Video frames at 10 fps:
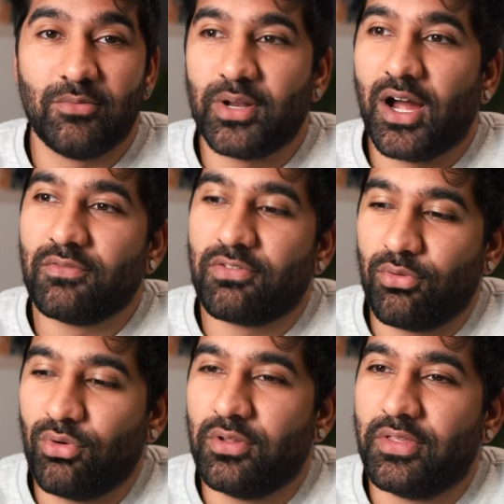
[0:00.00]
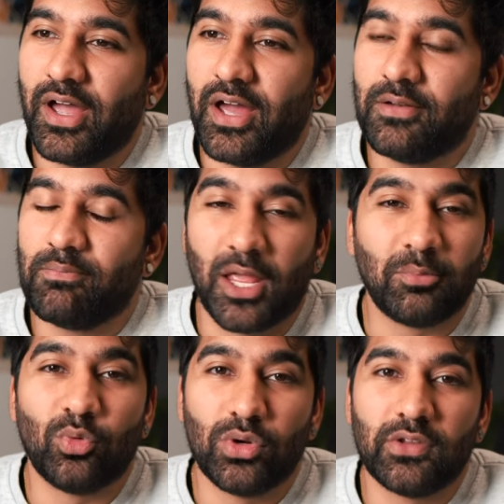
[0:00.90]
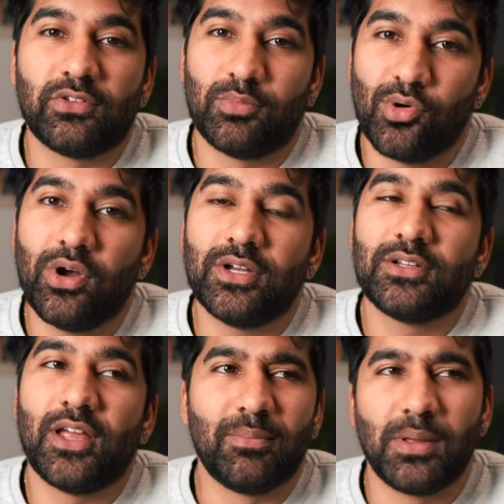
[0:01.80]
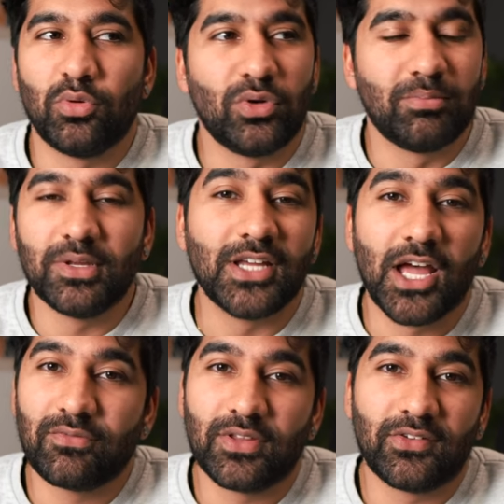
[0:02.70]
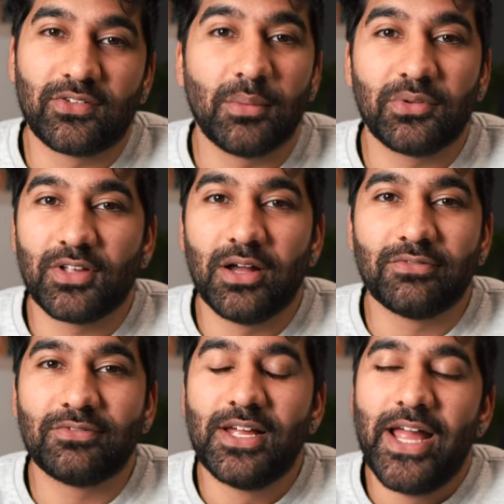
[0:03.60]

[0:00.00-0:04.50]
but I've thought that people wouldn't support and people wouldn't be down for this type of stuff.